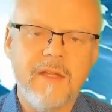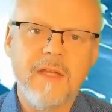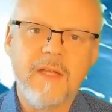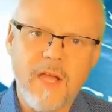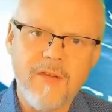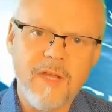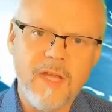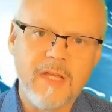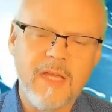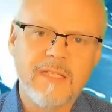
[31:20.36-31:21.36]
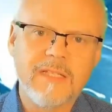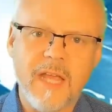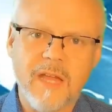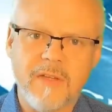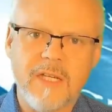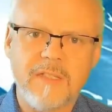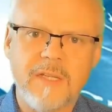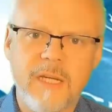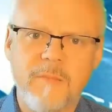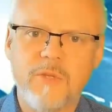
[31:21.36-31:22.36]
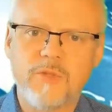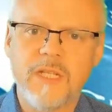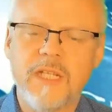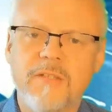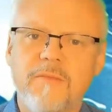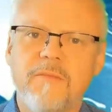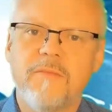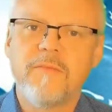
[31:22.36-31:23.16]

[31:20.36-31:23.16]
However, South Africa exhibited much resilience,